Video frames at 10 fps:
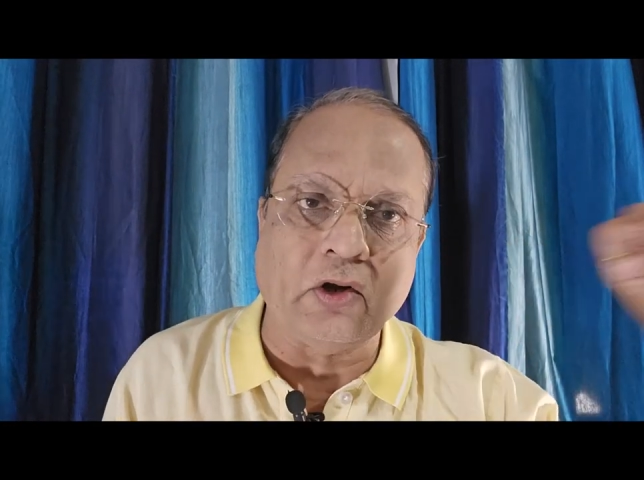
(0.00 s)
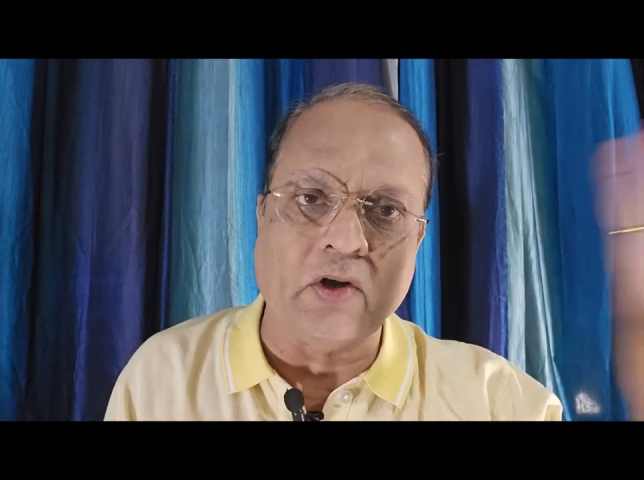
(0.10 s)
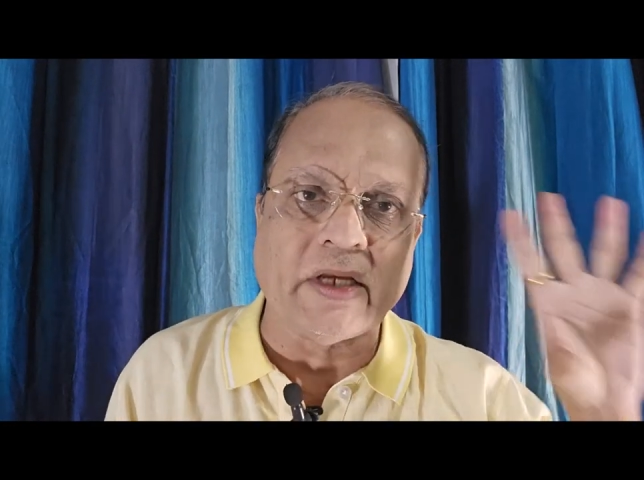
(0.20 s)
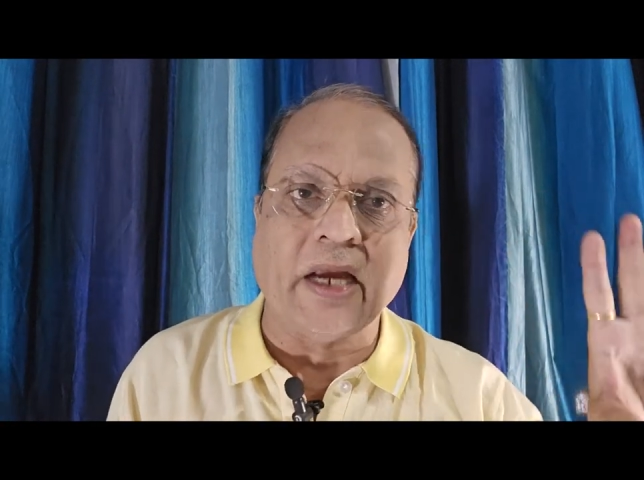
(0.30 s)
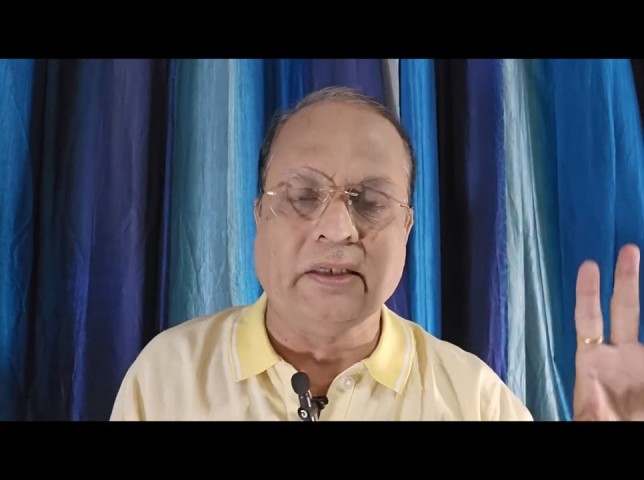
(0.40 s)

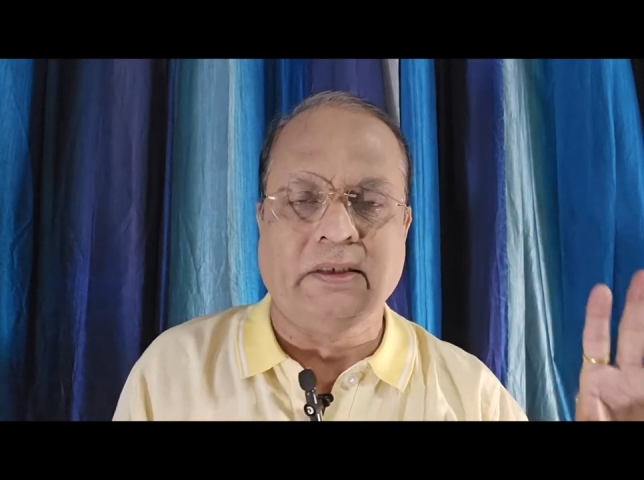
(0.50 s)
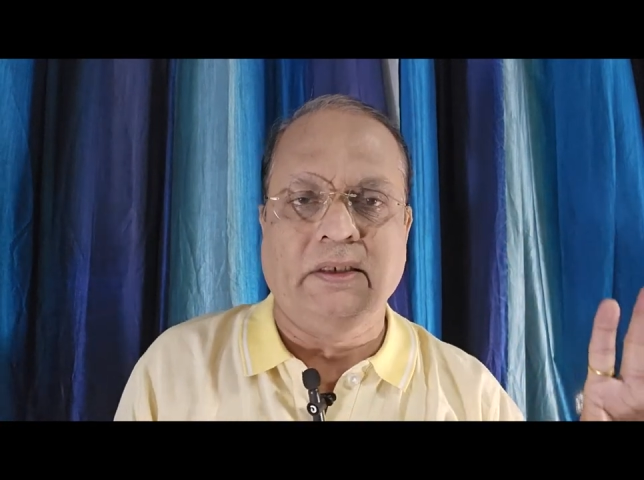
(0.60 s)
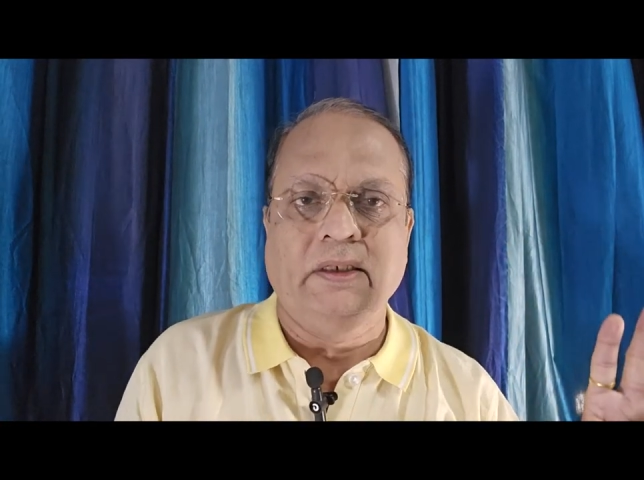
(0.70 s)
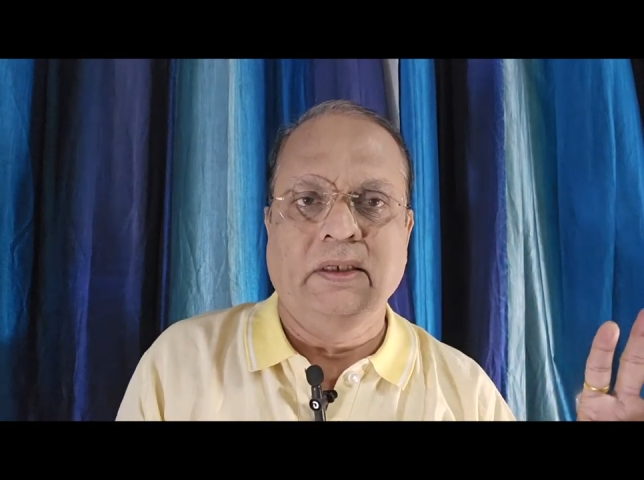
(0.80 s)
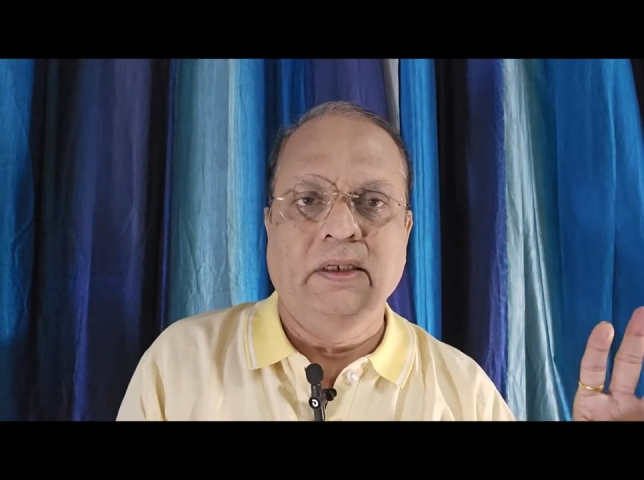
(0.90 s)
laws
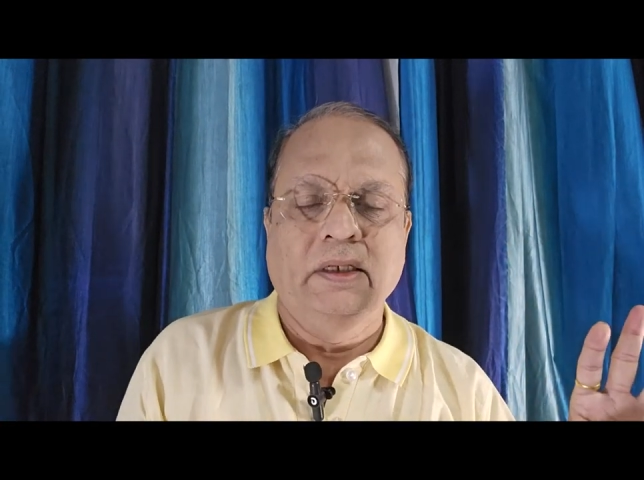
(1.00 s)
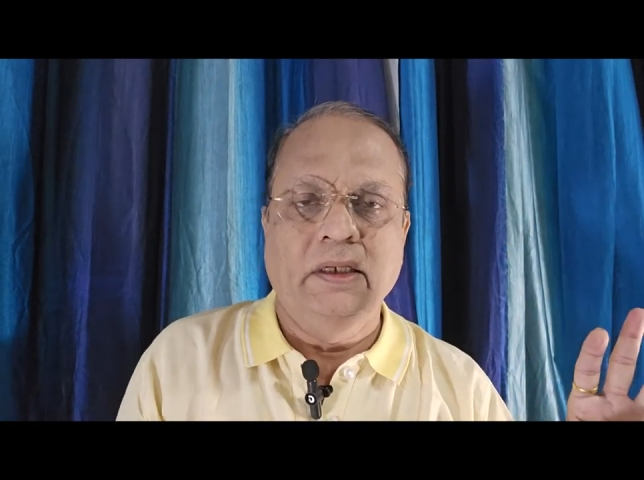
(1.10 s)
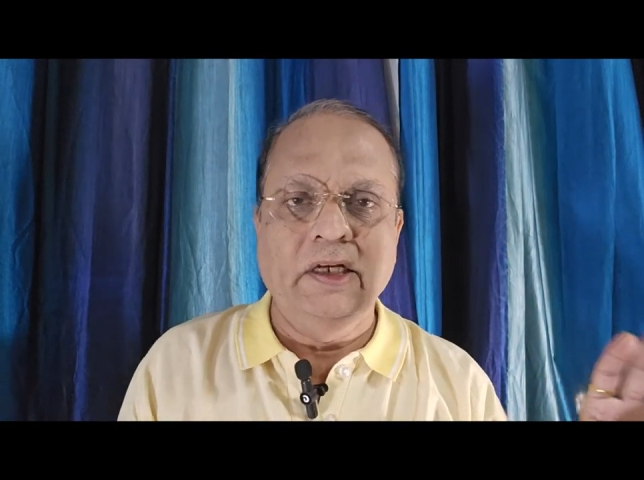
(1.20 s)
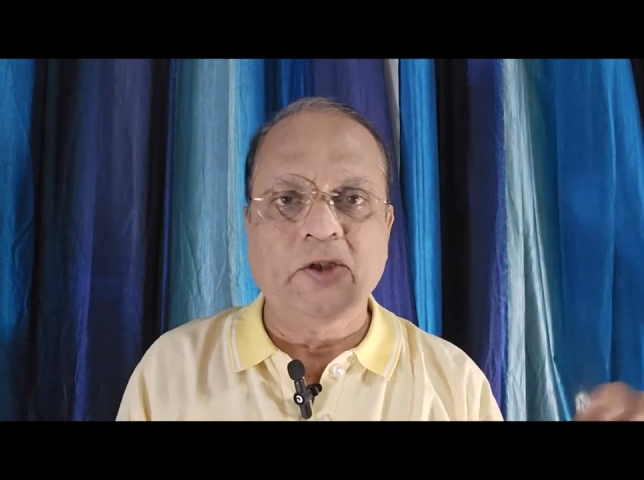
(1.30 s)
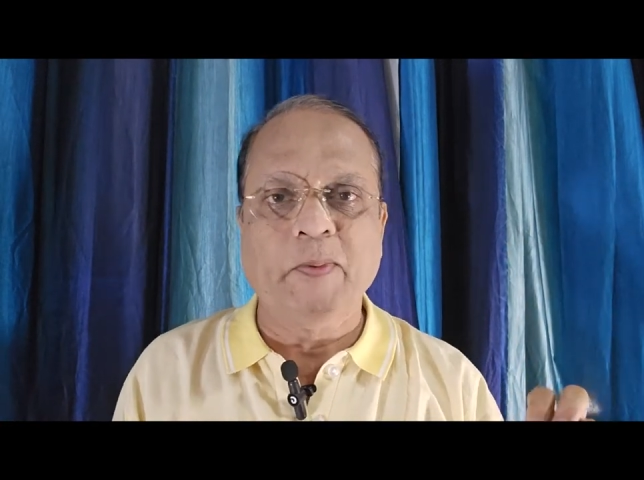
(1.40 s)
act
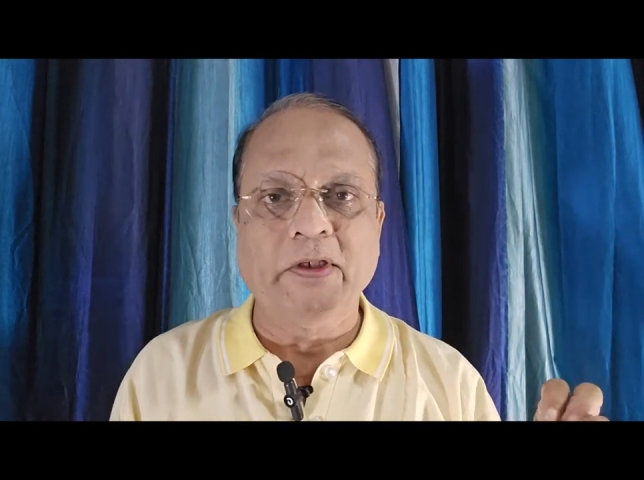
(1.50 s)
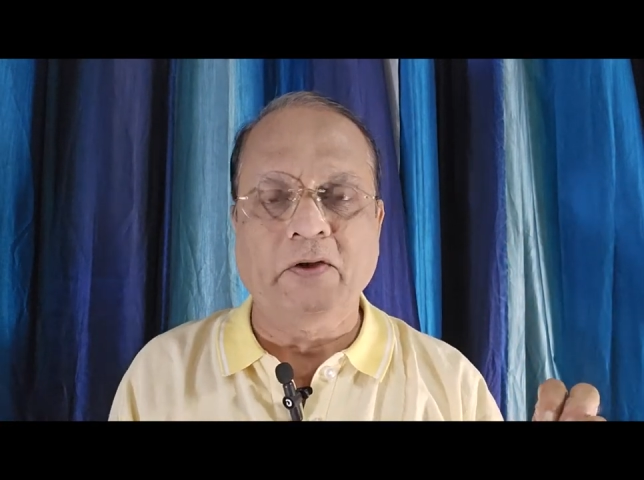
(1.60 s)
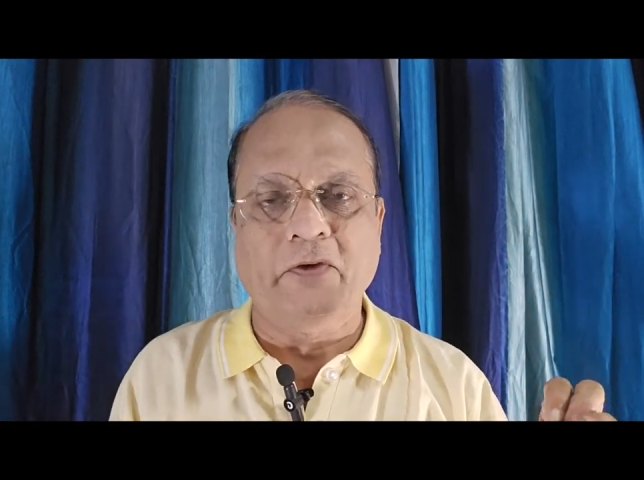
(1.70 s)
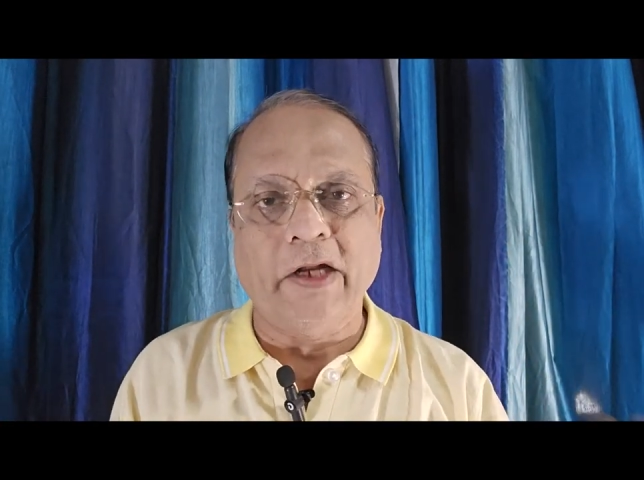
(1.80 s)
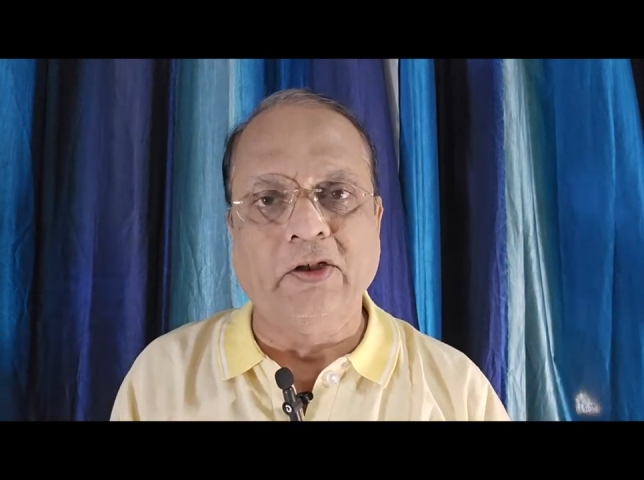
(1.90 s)
in
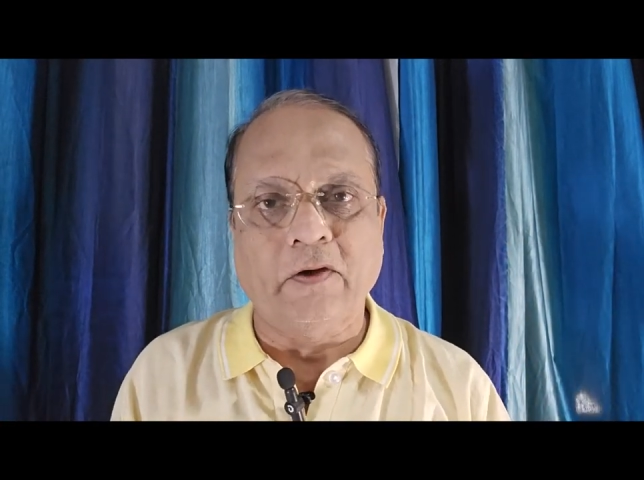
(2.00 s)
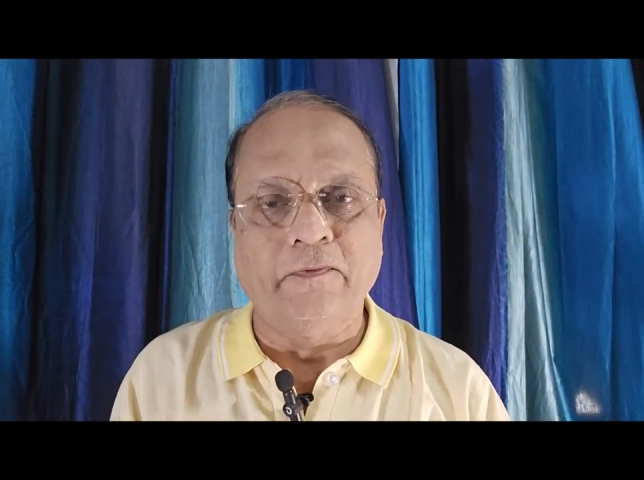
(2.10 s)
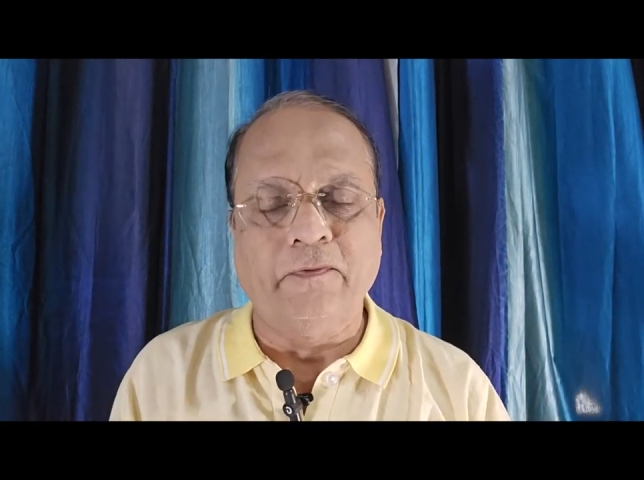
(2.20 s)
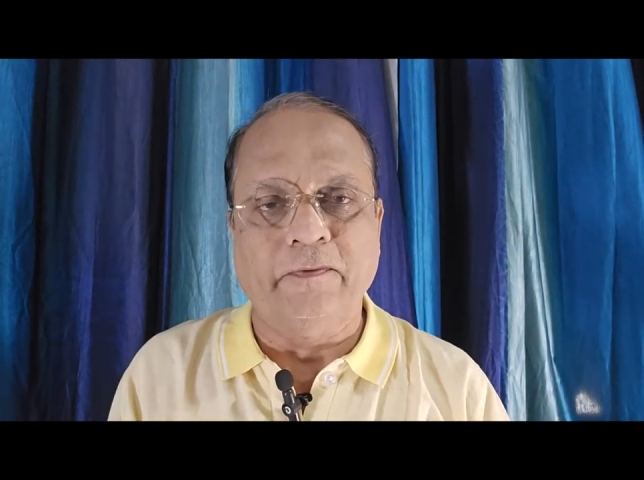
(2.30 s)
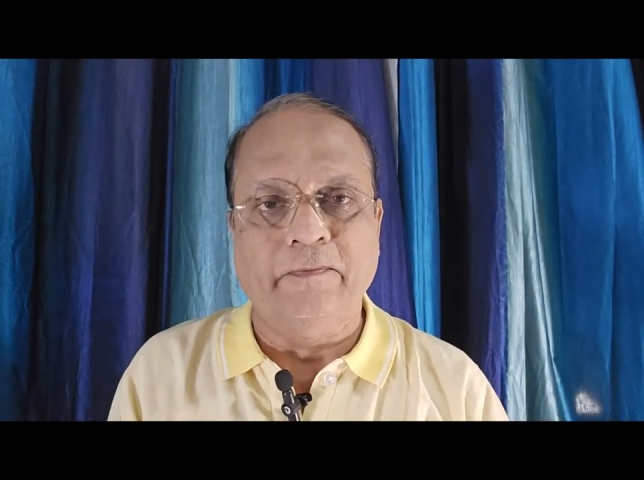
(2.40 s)
respect of right of